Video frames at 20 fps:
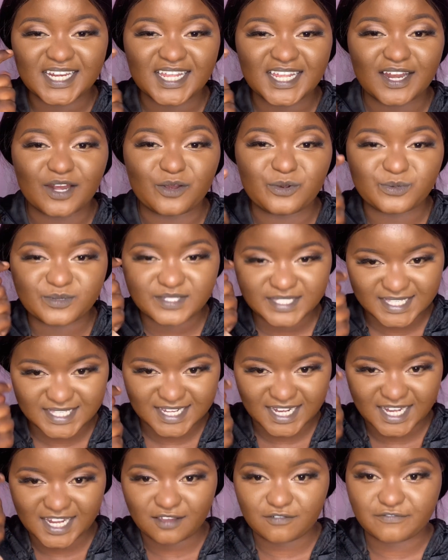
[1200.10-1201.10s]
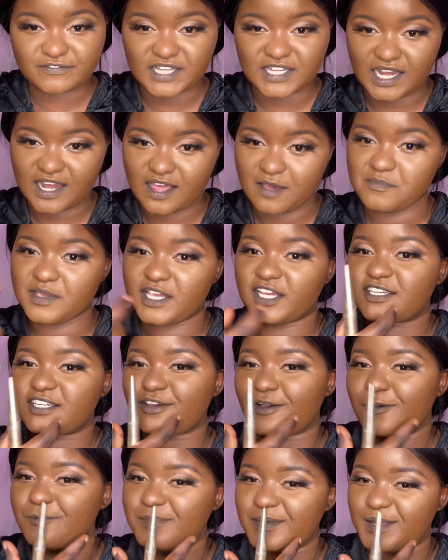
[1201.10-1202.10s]
looks lifted a bit
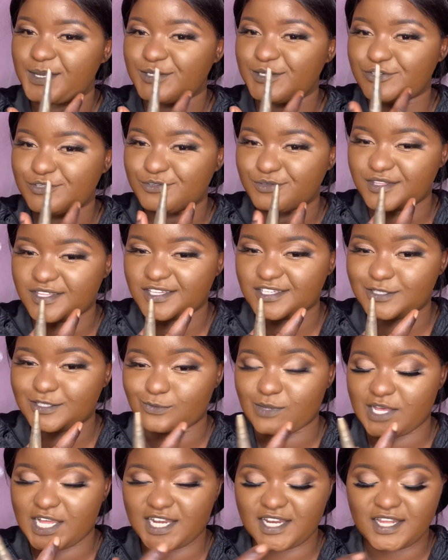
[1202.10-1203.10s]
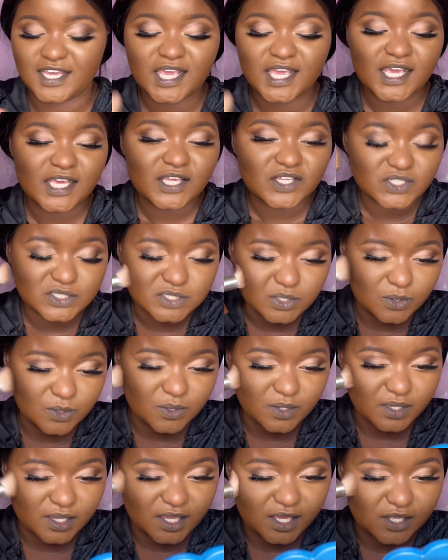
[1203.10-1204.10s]
compared to this one. So
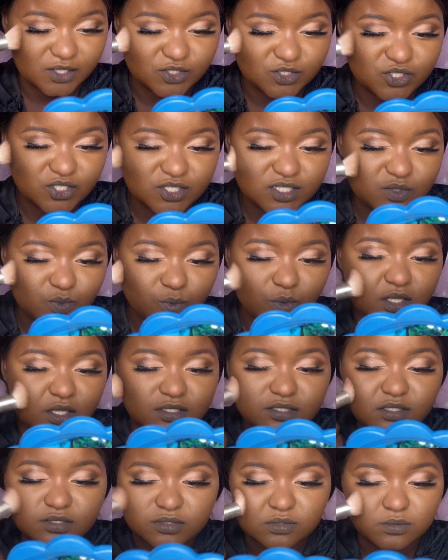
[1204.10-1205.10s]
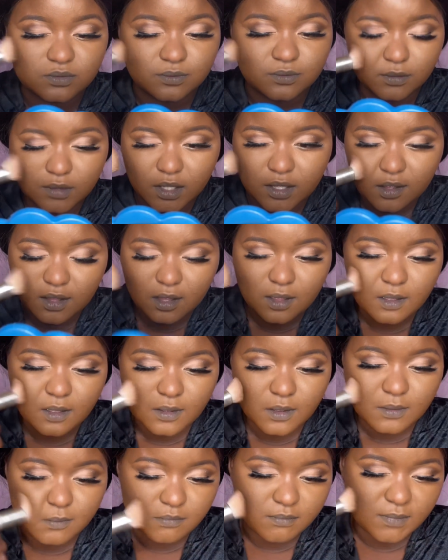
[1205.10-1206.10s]
yeah, you just want to
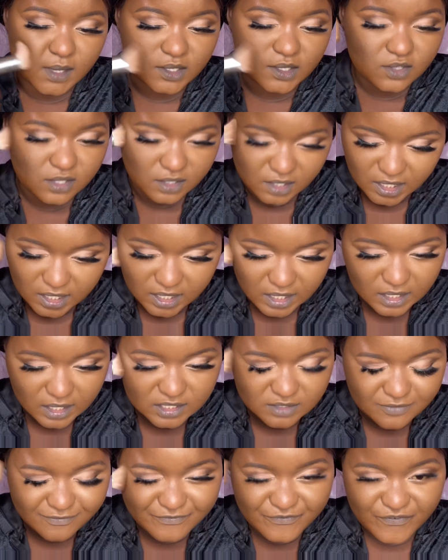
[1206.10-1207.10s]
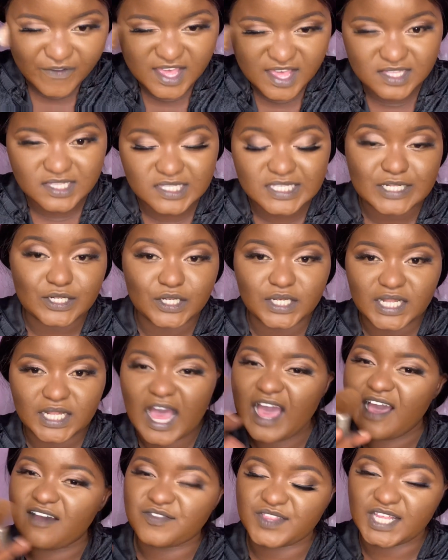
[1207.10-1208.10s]
make your face
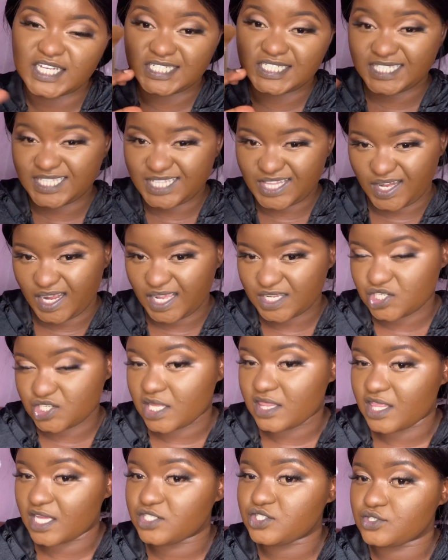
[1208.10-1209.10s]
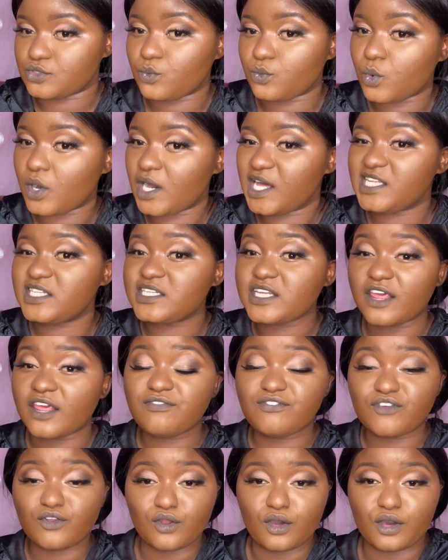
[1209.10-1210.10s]
have that structure that you want. If you
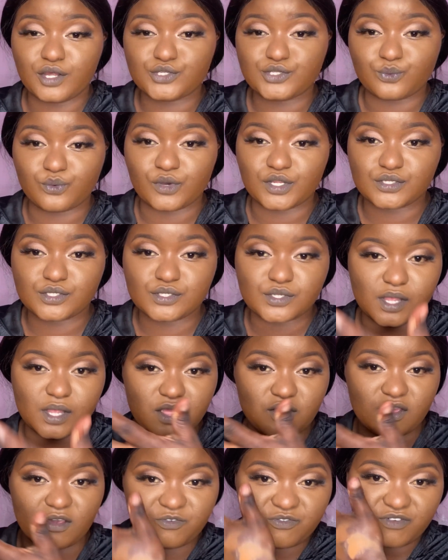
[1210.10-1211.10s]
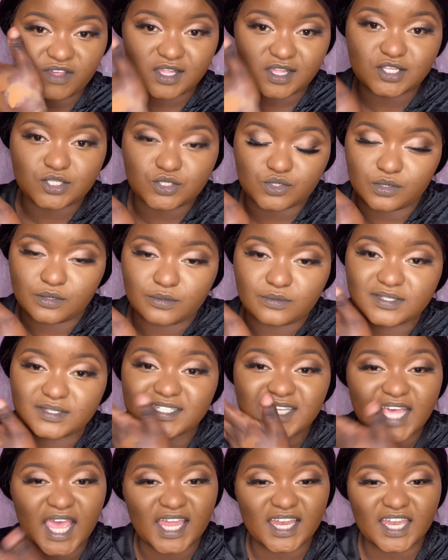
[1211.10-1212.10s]
don't want your face to look
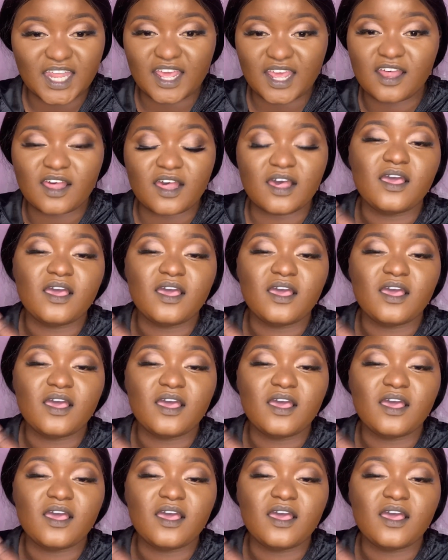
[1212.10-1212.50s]
tinier,